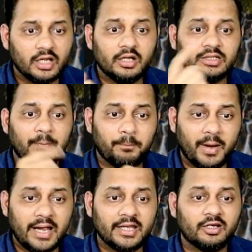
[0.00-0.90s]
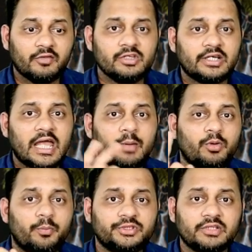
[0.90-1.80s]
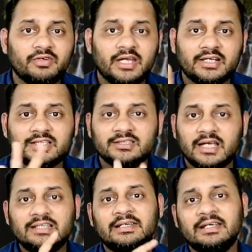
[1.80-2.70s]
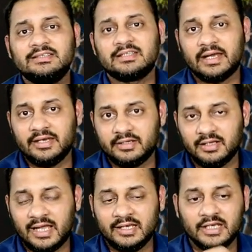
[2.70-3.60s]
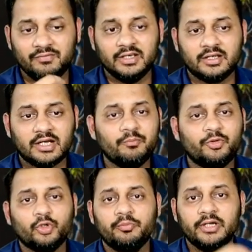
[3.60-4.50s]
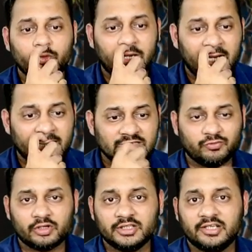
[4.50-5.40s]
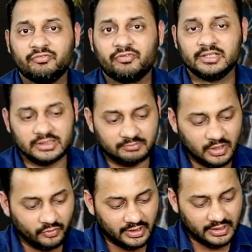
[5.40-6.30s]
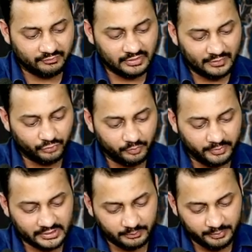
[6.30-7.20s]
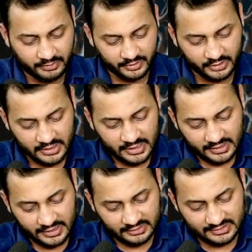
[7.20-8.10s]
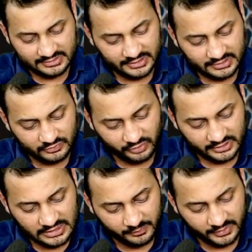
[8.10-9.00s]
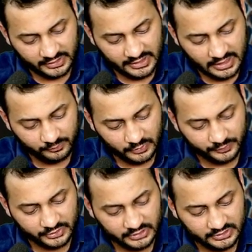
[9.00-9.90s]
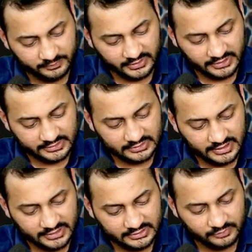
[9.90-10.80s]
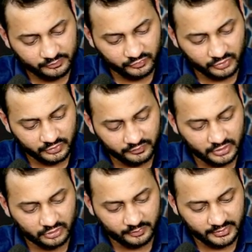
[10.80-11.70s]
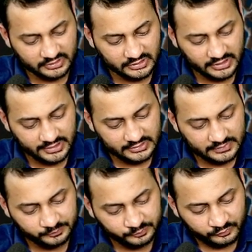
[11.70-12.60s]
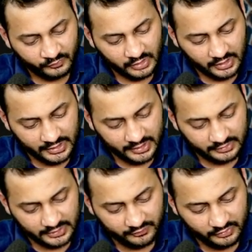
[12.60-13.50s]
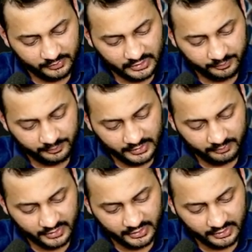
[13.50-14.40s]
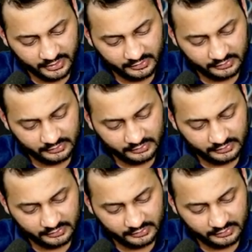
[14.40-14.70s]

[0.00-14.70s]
The buyer of the cap option will exercise his right and he will come to me to ask for the difference amount and I will have to make the payment. In this case, what is happening? Cap option is being exercised, floor will not be exercised, and there will be a payment